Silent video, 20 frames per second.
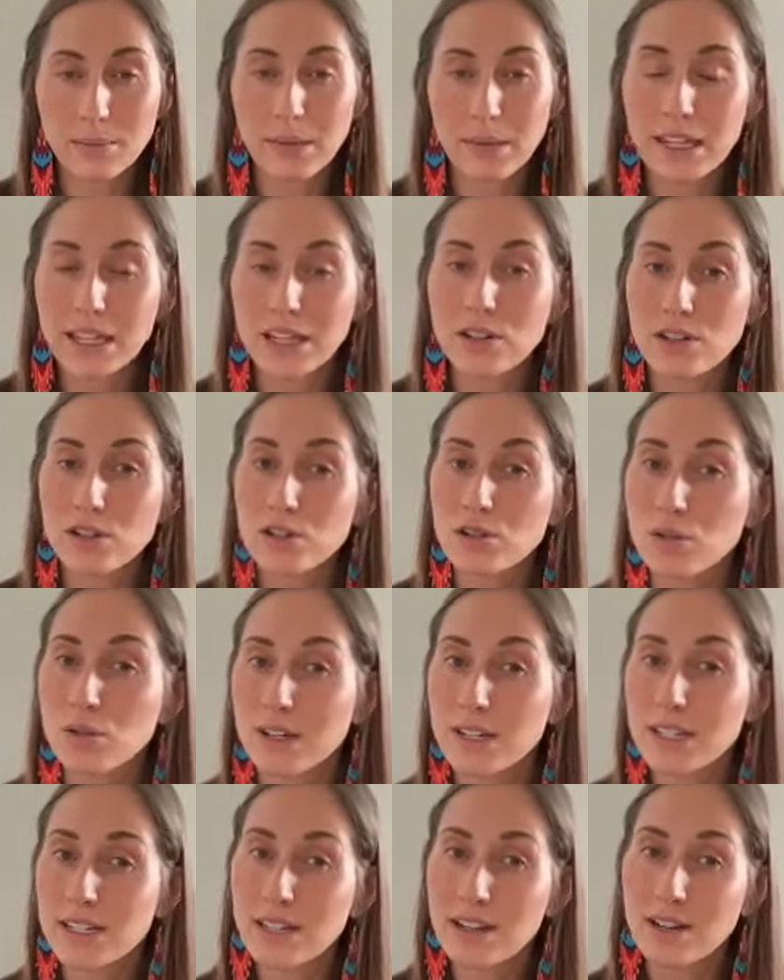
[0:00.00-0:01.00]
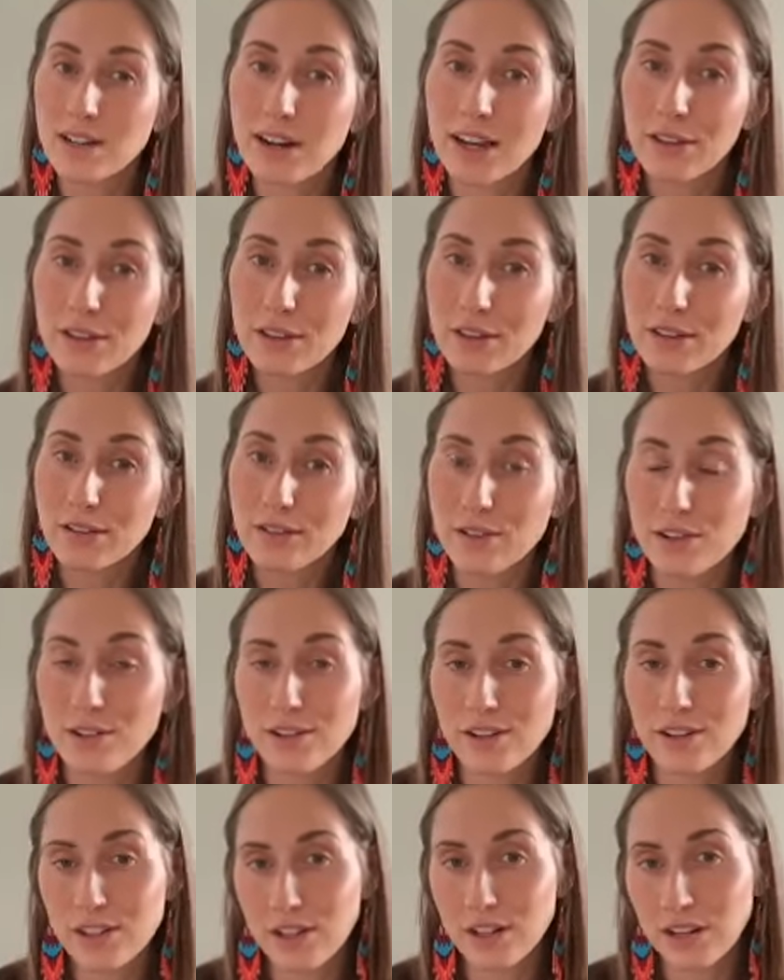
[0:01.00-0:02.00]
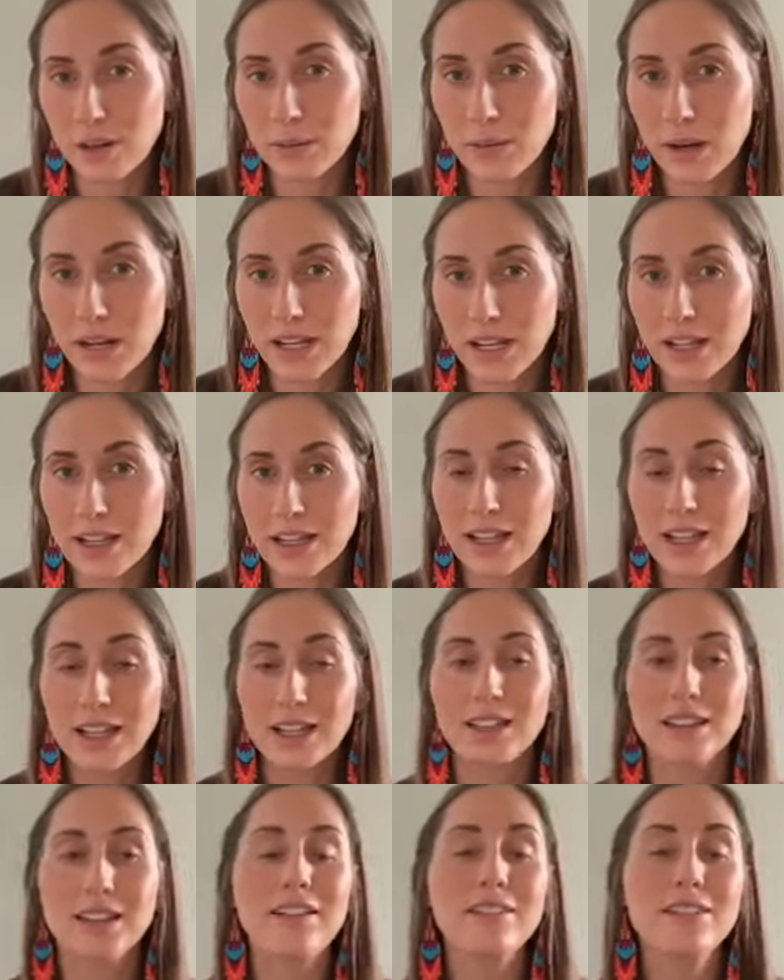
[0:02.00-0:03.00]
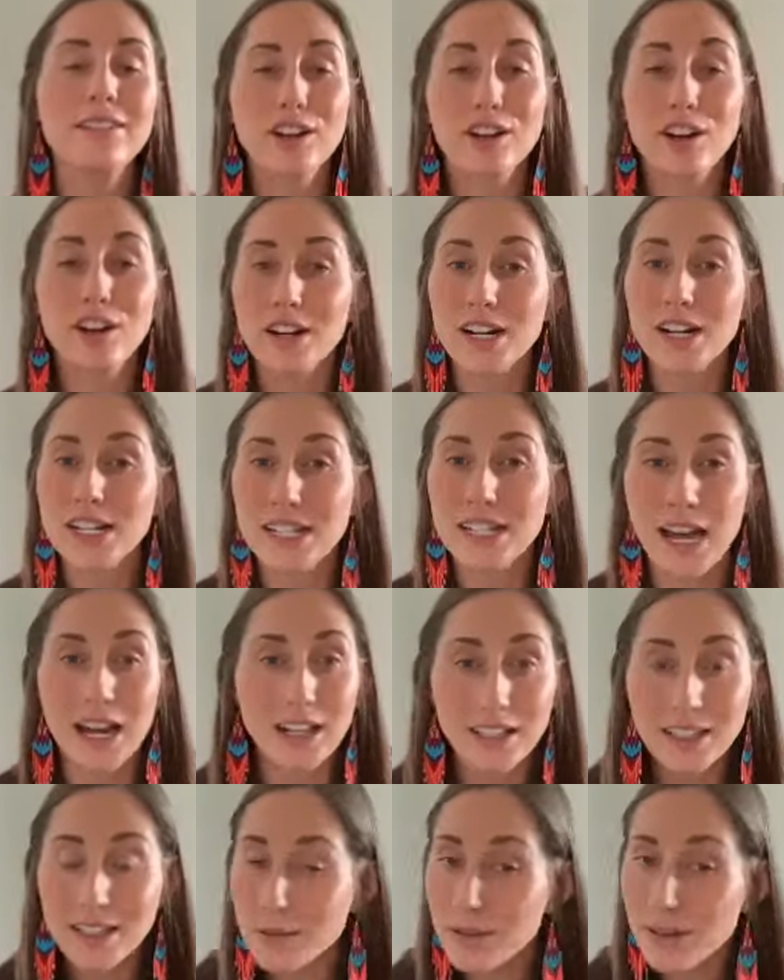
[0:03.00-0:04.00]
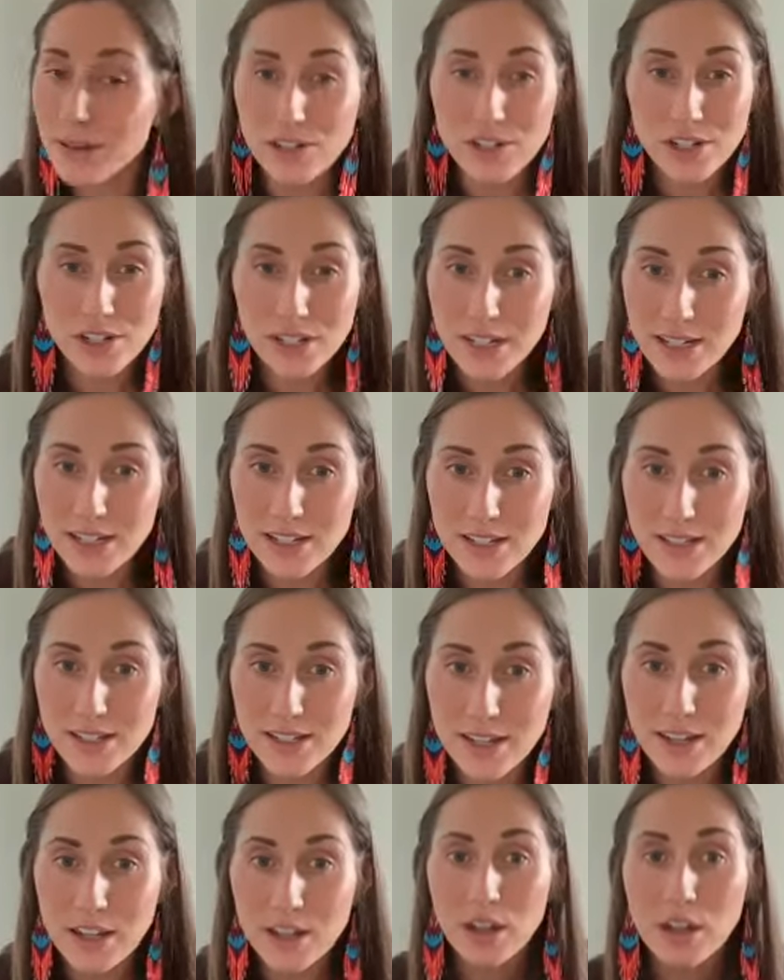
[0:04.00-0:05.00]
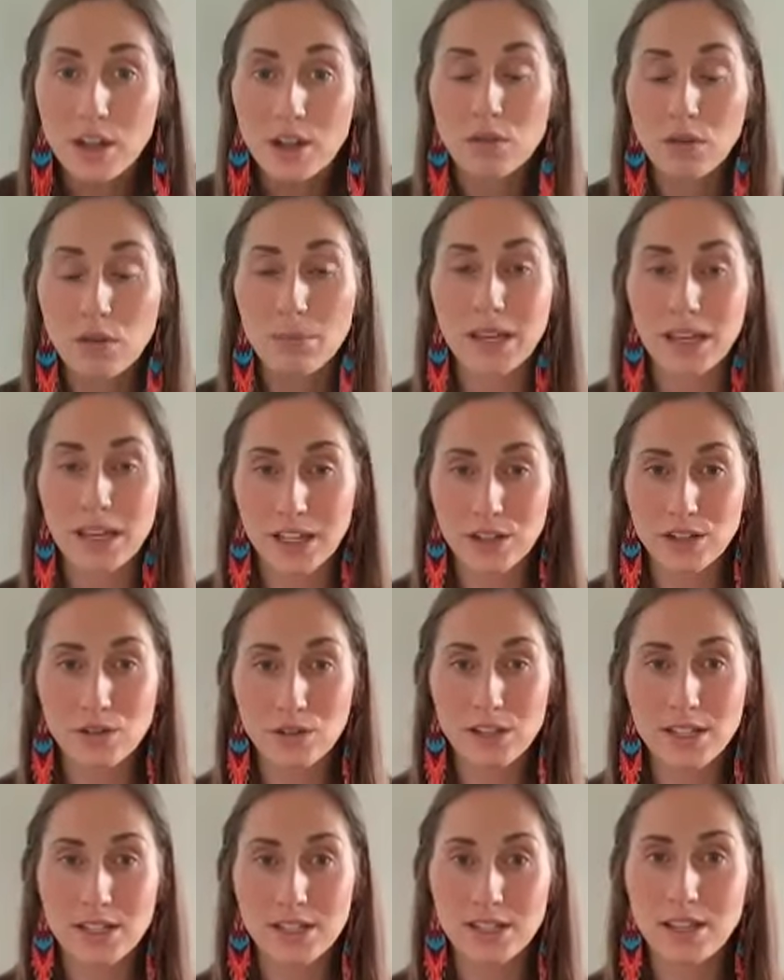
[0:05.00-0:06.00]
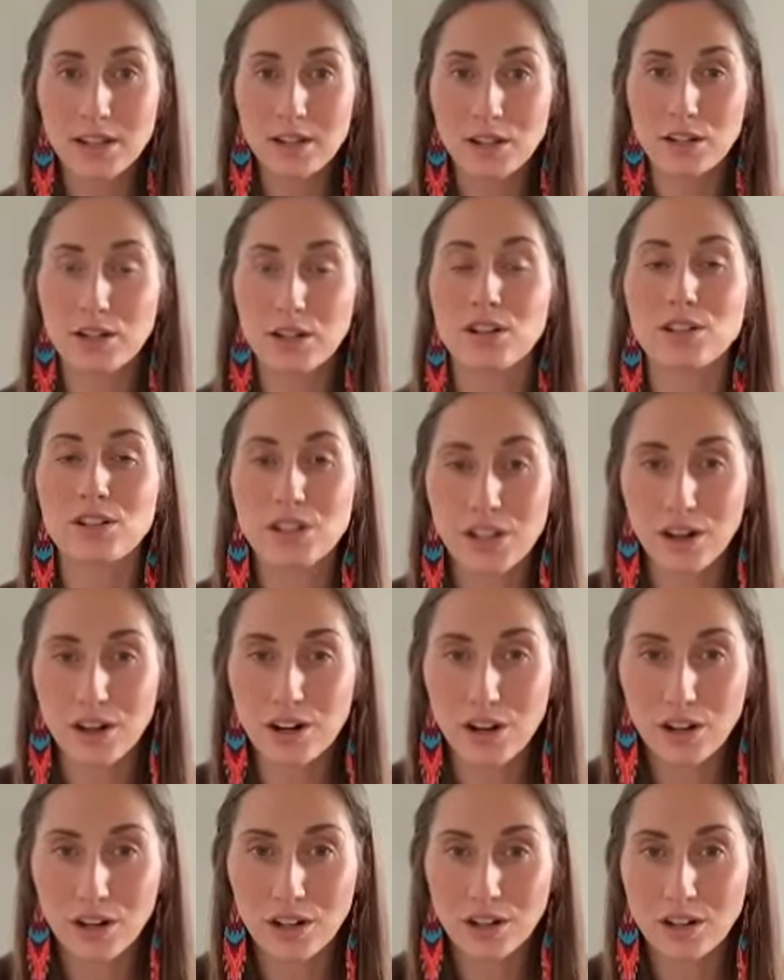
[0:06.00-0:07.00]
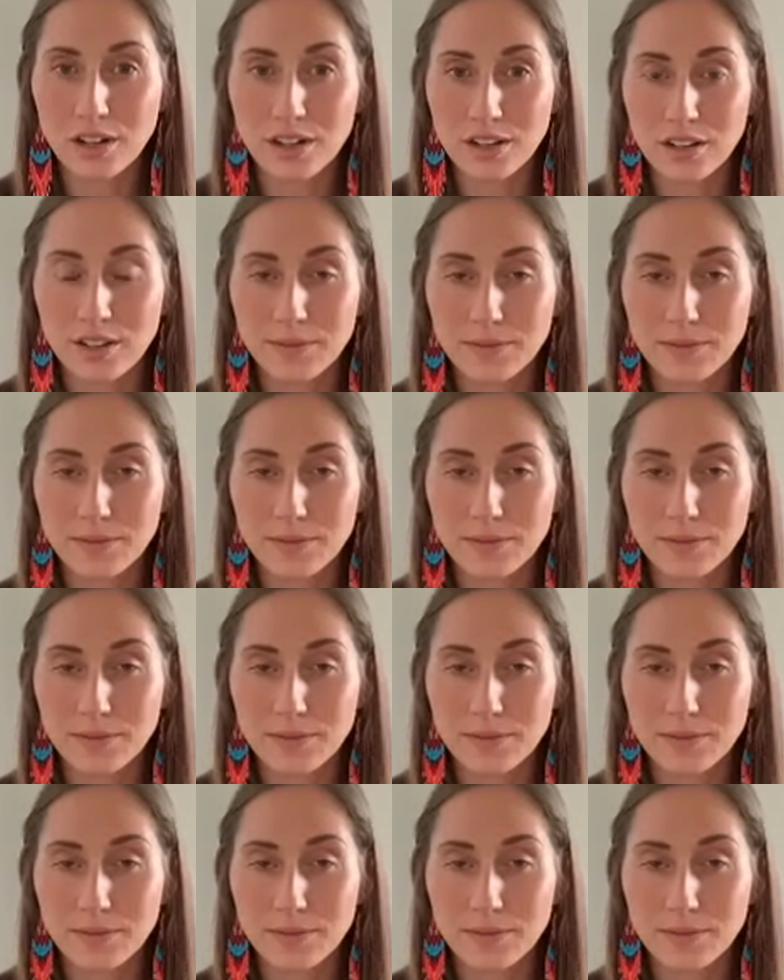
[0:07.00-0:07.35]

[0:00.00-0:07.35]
Making just choices that are healthier for nourishing your body, loving her exactly where she is while making choices that are nourishing her.